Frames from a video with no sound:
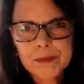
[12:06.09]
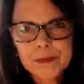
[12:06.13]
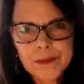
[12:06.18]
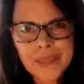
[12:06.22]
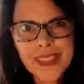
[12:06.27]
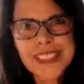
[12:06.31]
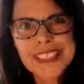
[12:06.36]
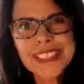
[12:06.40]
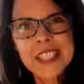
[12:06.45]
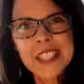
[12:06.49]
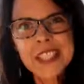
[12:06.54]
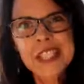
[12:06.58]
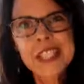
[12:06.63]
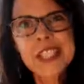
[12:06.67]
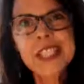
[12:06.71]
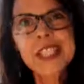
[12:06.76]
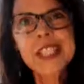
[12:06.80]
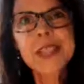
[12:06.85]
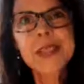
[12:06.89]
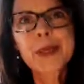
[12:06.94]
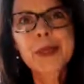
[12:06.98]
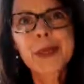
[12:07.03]
and to
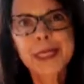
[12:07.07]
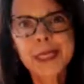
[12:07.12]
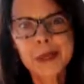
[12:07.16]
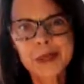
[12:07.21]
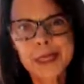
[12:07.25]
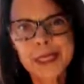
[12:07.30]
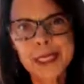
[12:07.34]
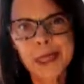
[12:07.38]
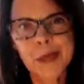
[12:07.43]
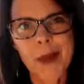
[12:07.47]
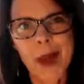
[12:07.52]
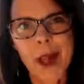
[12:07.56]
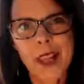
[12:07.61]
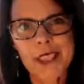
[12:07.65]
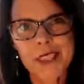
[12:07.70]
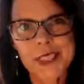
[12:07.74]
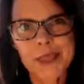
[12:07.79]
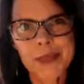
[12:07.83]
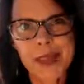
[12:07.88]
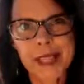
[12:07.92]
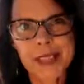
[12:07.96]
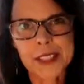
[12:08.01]
choose a
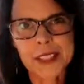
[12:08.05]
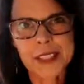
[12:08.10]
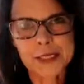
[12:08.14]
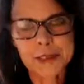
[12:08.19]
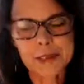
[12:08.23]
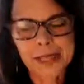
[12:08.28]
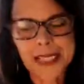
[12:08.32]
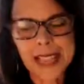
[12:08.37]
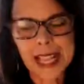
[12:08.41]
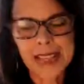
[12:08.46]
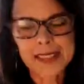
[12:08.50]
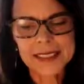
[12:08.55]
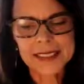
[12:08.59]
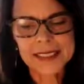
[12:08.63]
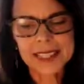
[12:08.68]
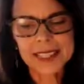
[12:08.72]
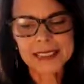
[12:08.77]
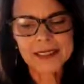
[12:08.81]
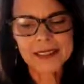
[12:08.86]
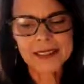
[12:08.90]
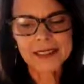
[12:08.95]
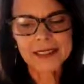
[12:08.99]
response rather than
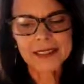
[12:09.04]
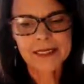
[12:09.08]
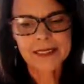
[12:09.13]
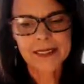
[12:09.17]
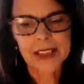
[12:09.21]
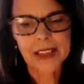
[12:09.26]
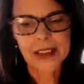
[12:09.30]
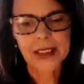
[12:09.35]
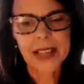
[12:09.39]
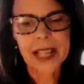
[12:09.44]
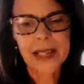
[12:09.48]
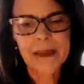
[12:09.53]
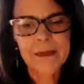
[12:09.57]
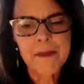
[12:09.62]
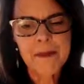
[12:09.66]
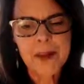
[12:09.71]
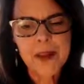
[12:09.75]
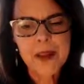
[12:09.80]
reacting. All right.